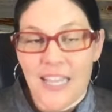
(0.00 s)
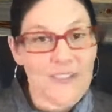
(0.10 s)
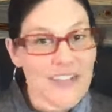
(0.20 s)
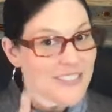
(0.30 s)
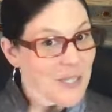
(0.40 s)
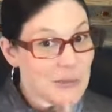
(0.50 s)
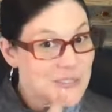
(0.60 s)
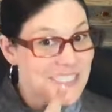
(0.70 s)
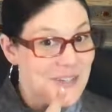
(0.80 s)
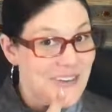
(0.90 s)
if I don't
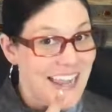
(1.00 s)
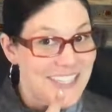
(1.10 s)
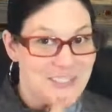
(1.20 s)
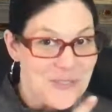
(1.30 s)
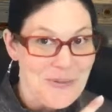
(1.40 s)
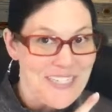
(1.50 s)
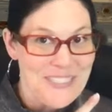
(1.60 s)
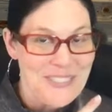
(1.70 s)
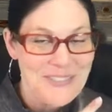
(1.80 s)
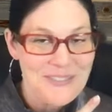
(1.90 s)
see you at Agile
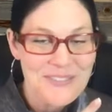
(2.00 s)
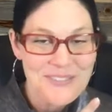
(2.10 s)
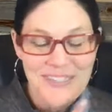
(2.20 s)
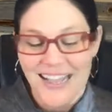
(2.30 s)
22